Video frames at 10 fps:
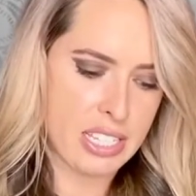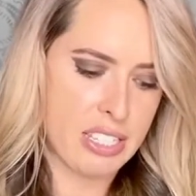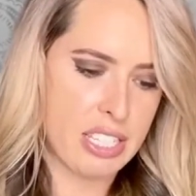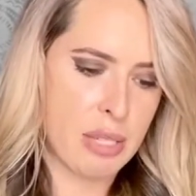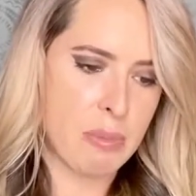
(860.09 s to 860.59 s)

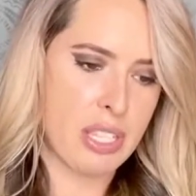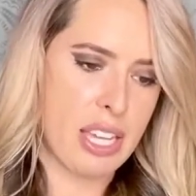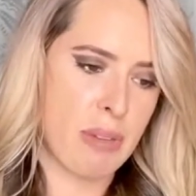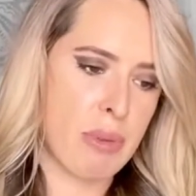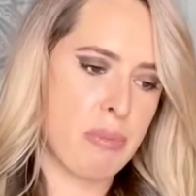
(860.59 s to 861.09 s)
It seems
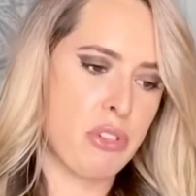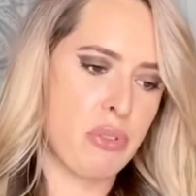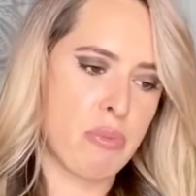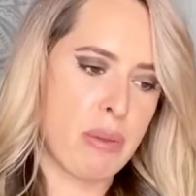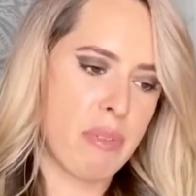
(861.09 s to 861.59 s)
like maybe
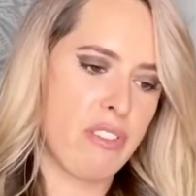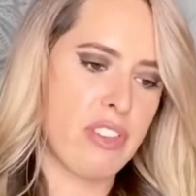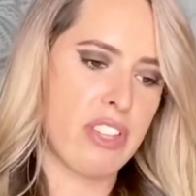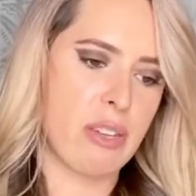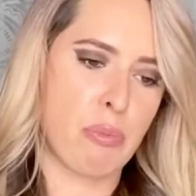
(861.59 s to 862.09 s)
you might be
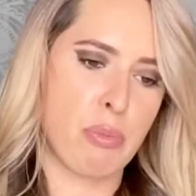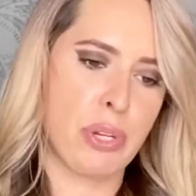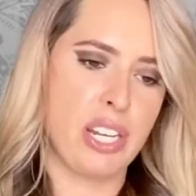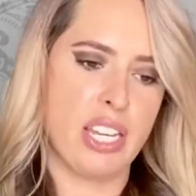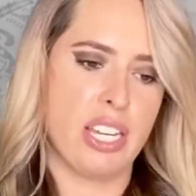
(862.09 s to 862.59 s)
feeling
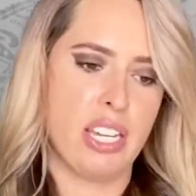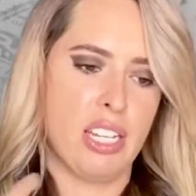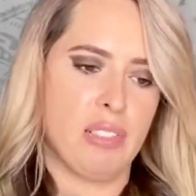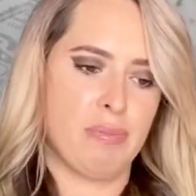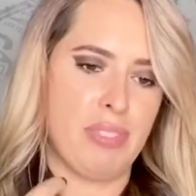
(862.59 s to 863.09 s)
pretty
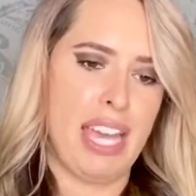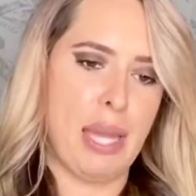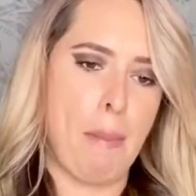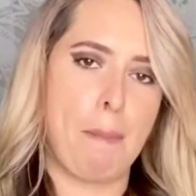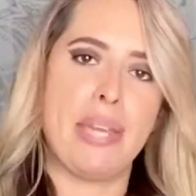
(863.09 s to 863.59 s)

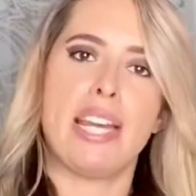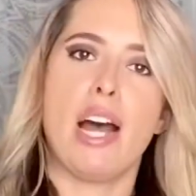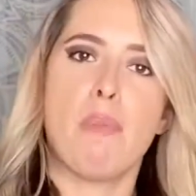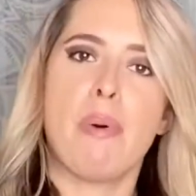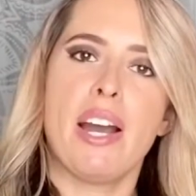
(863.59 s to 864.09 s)
like beat
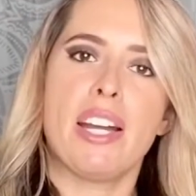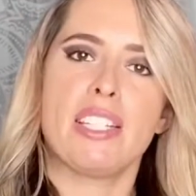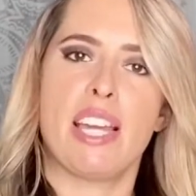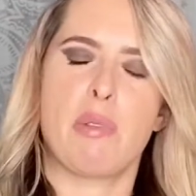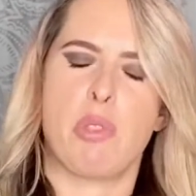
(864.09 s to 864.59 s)
up on,
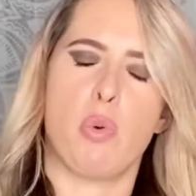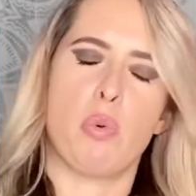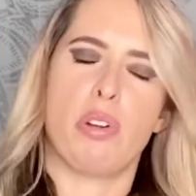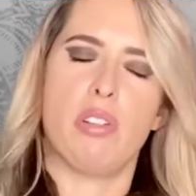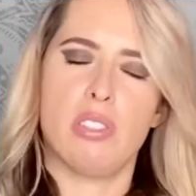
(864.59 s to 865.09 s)
like the
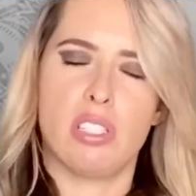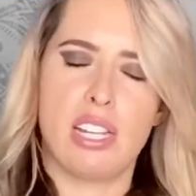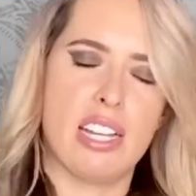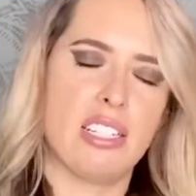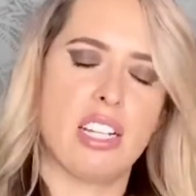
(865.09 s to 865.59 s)
world is
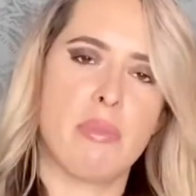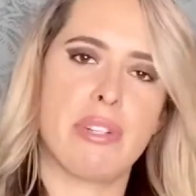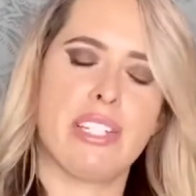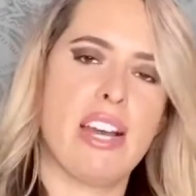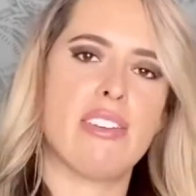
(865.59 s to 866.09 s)
kind of
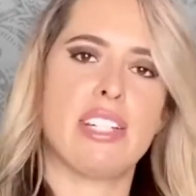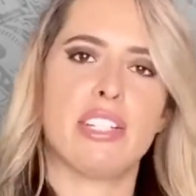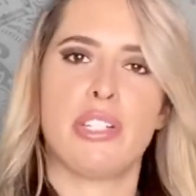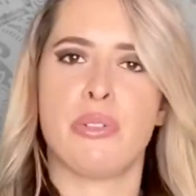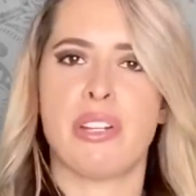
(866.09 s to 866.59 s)
coming down on
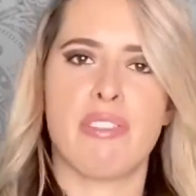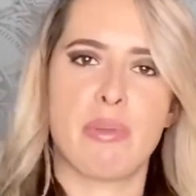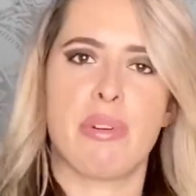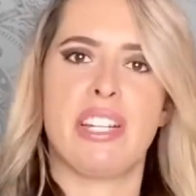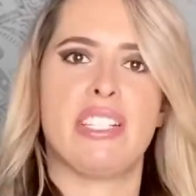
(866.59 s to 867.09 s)
you and
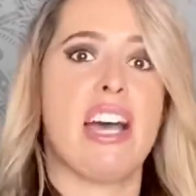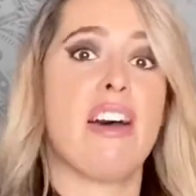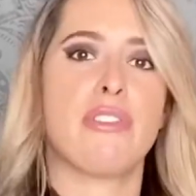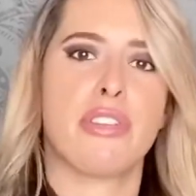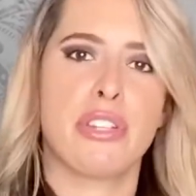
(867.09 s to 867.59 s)
everybody's
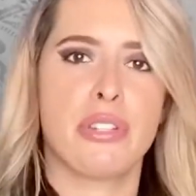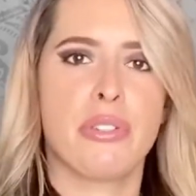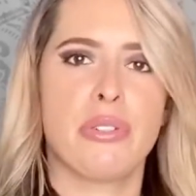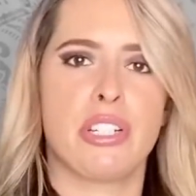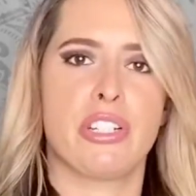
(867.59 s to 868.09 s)
after
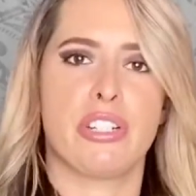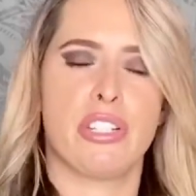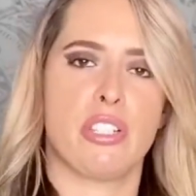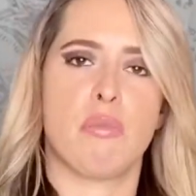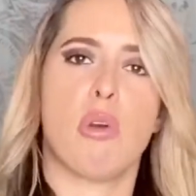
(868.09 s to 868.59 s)
you and you're
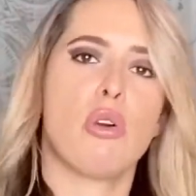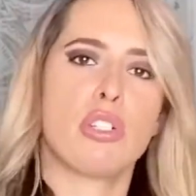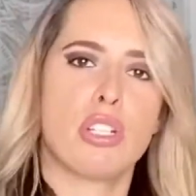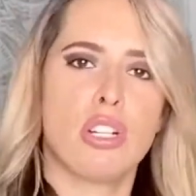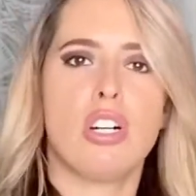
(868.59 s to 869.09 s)
just
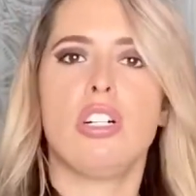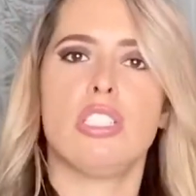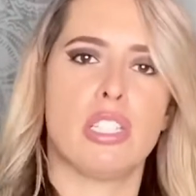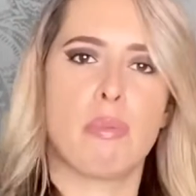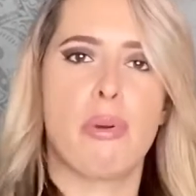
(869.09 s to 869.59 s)
emotional
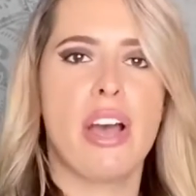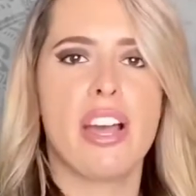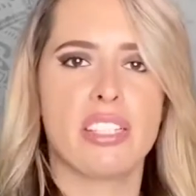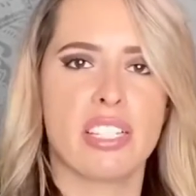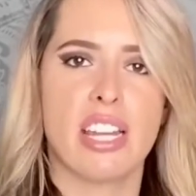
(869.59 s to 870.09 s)
and
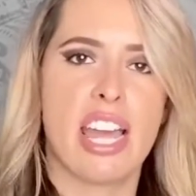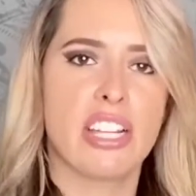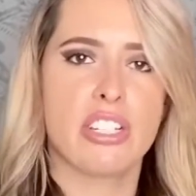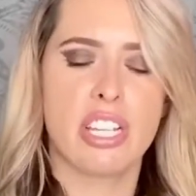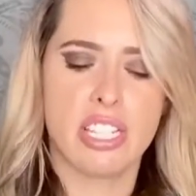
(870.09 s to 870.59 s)
depressed and
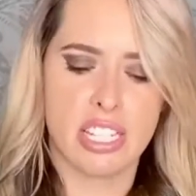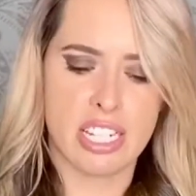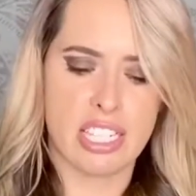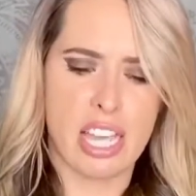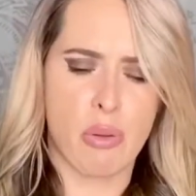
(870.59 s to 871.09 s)
anxious, and
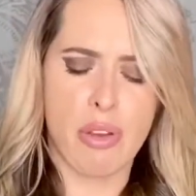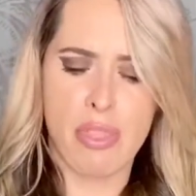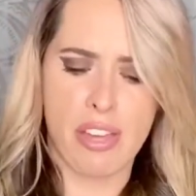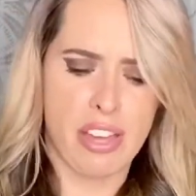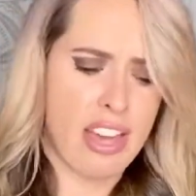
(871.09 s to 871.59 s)
it's like, what
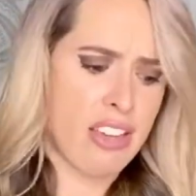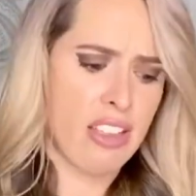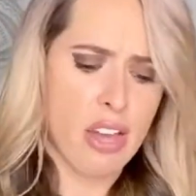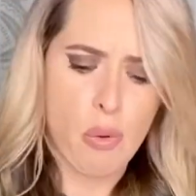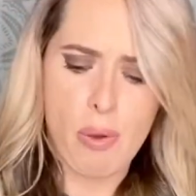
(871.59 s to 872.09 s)
the hell,
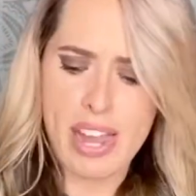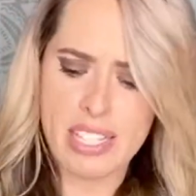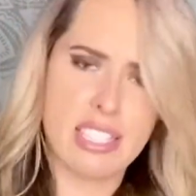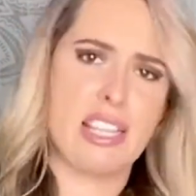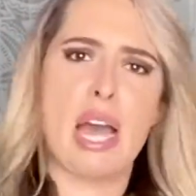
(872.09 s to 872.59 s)
why is
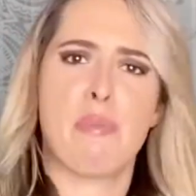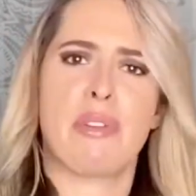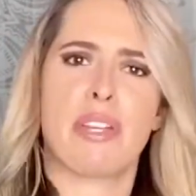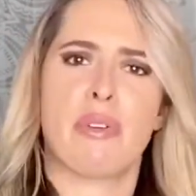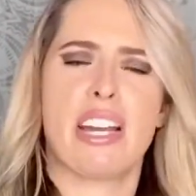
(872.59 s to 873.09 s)
this
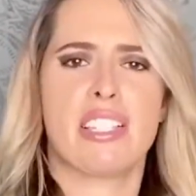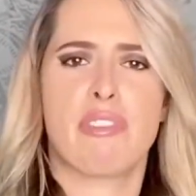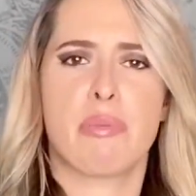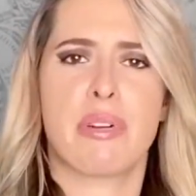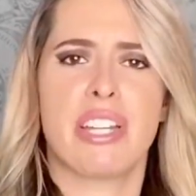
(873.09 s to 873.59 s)
happening, why is
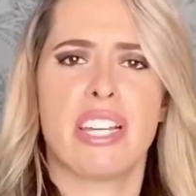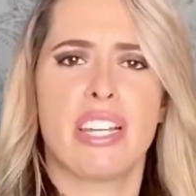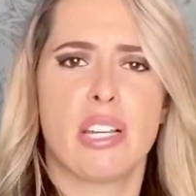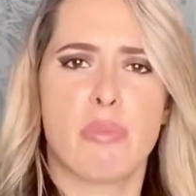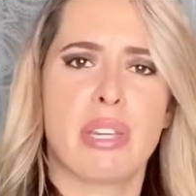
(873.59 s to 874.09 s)
everybody
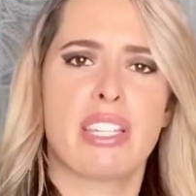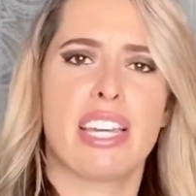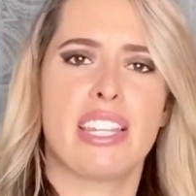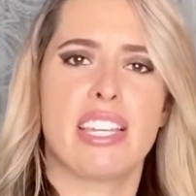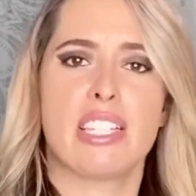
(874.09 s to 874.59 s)
being
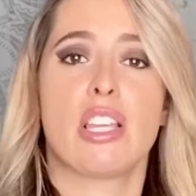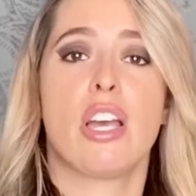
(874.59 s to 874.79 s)
like this?